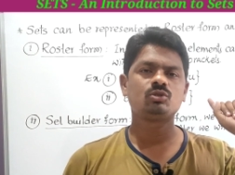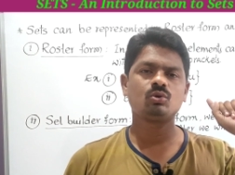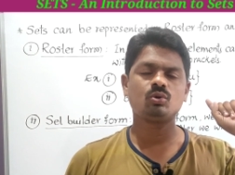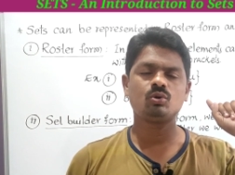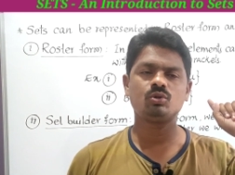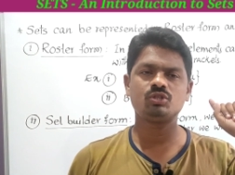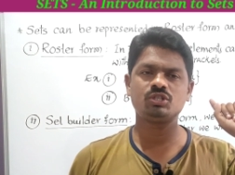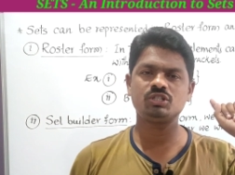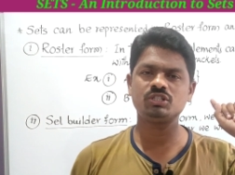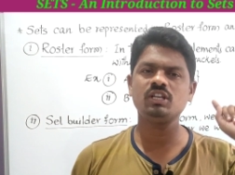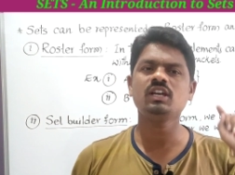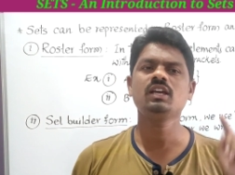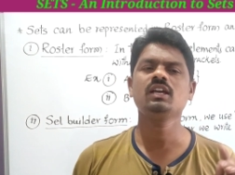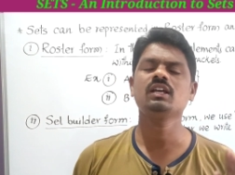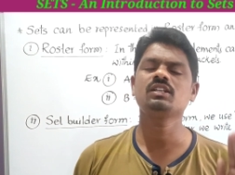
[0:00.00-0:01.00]
so
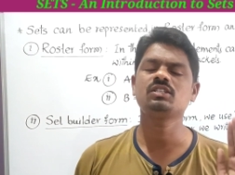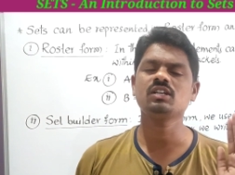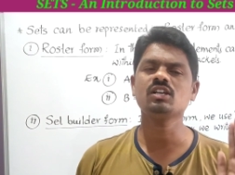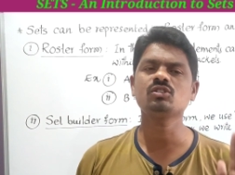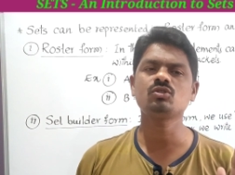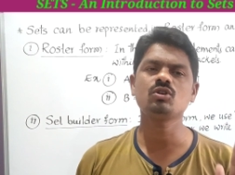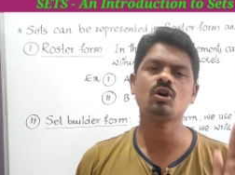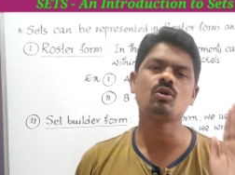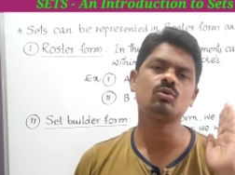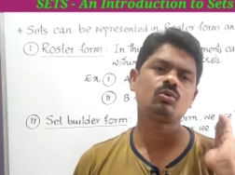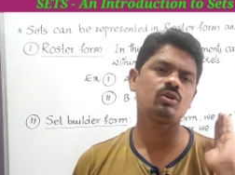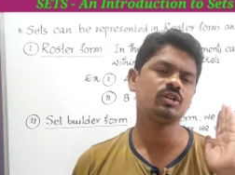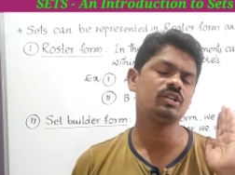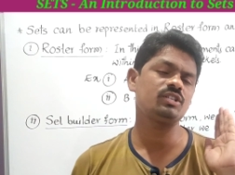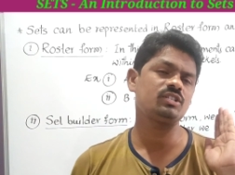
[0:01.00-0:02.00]
see here just you have
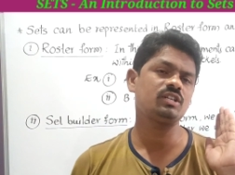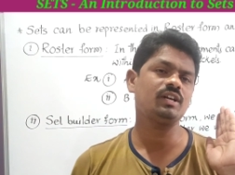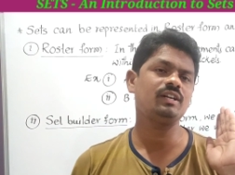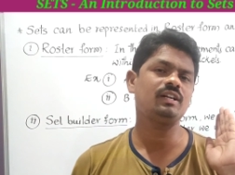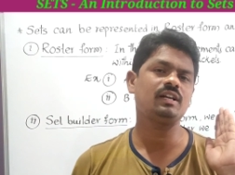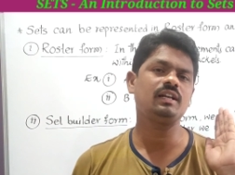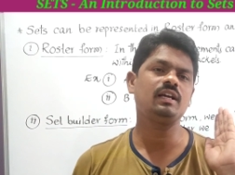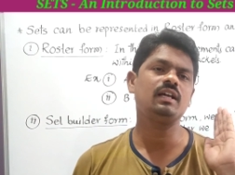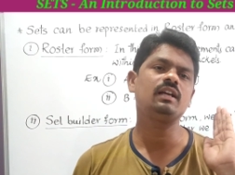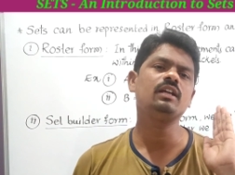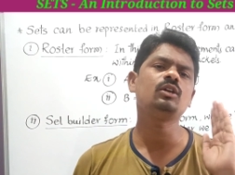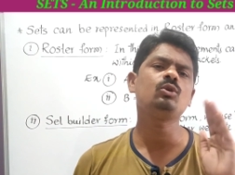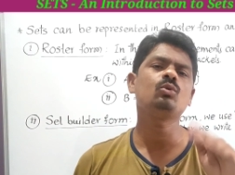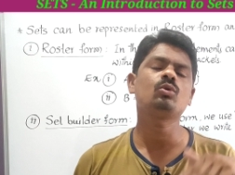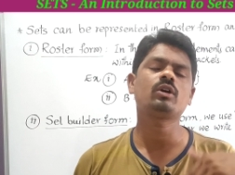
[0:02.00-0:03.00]
to understand
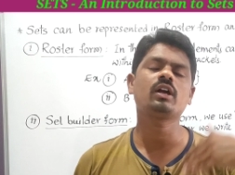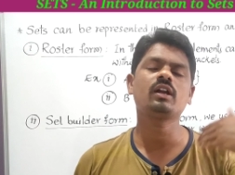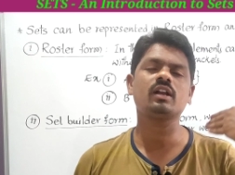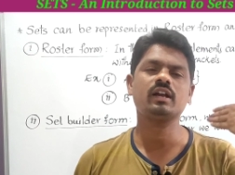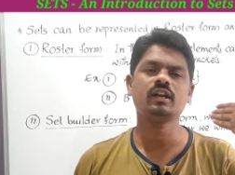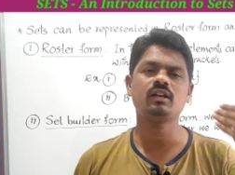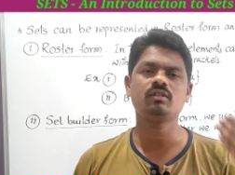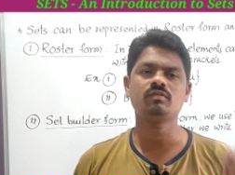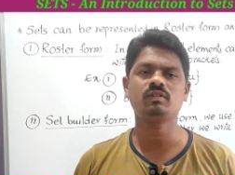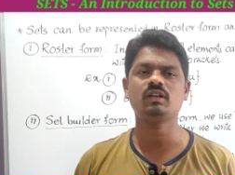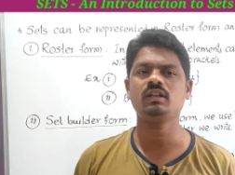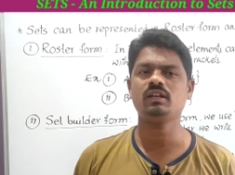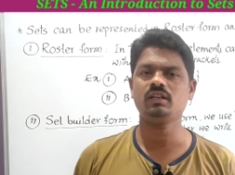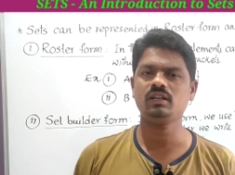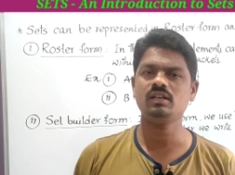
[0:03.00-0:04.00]
clearly you can write
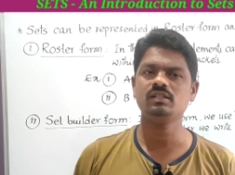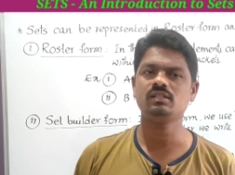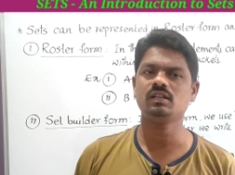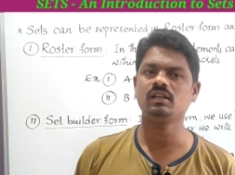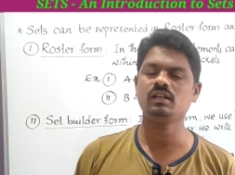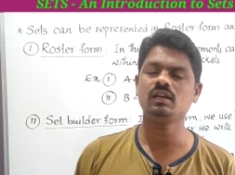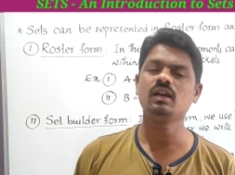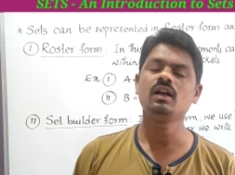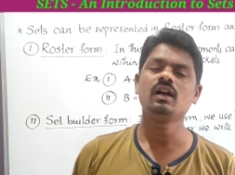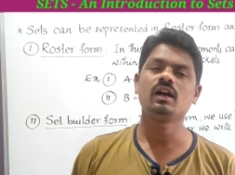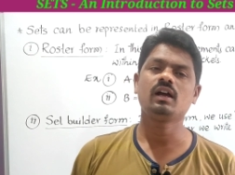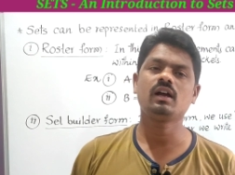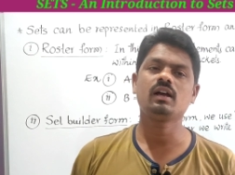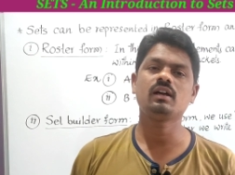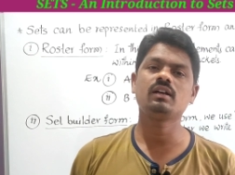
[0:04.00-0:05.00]
very easily
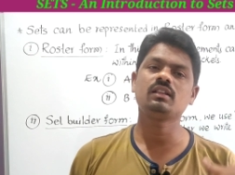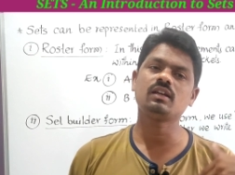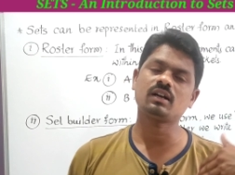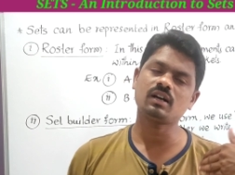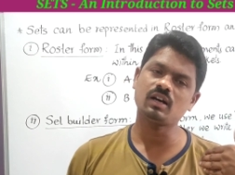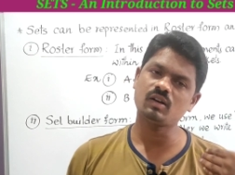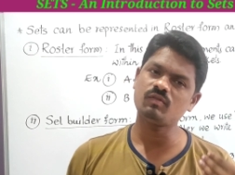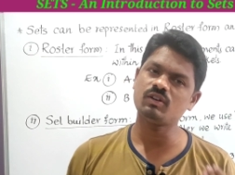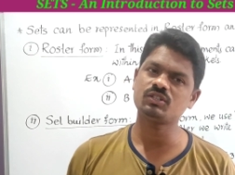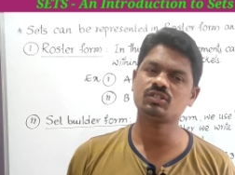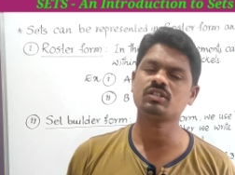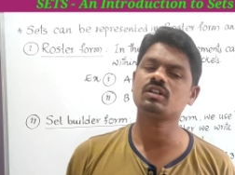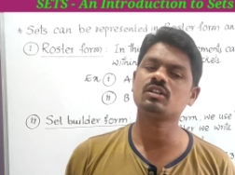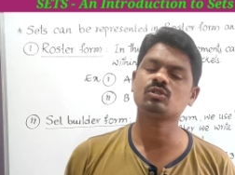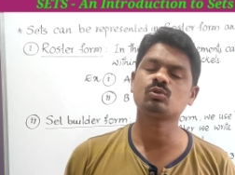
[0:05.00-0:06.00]
and the
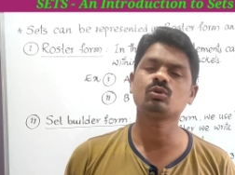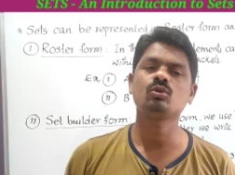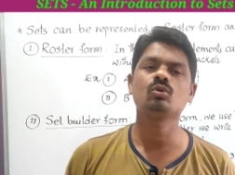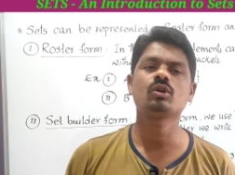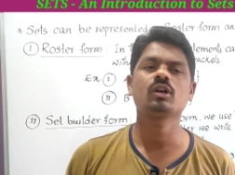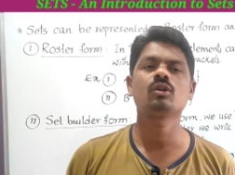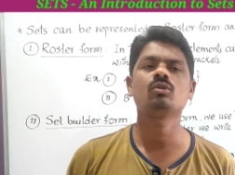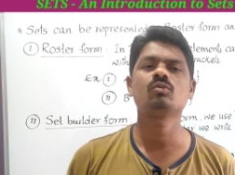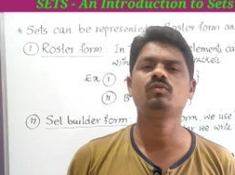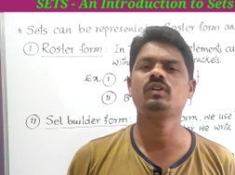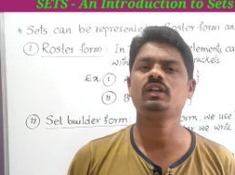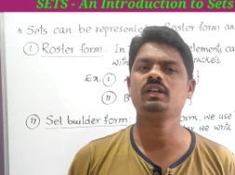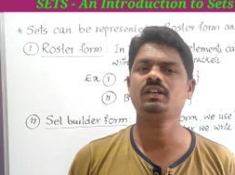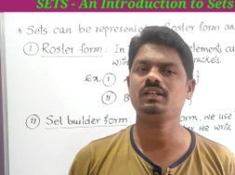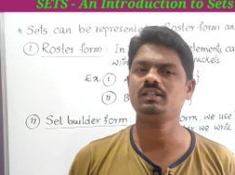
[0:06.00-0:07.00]
conversion also you can do
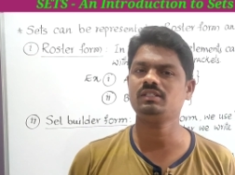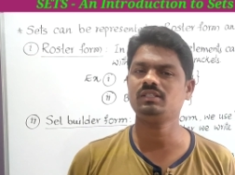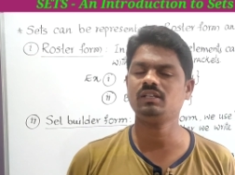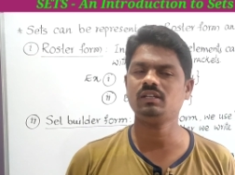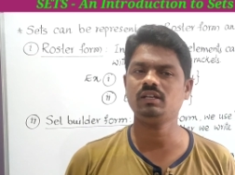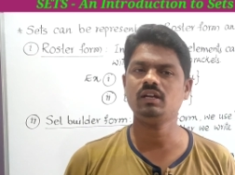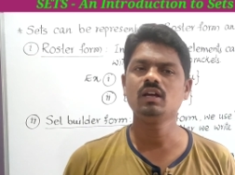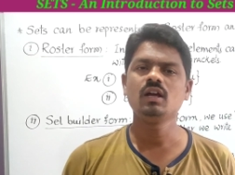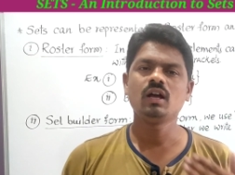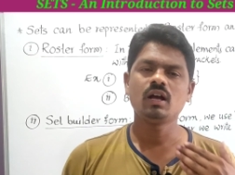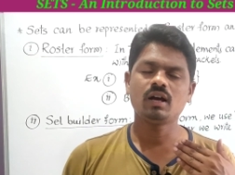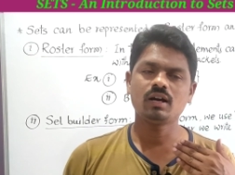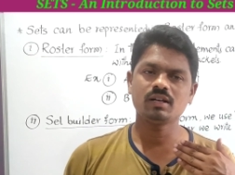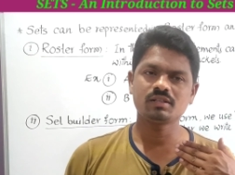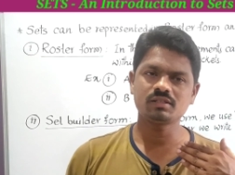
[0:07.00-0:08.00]
very easily
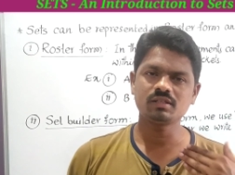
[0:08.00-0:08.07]
uh,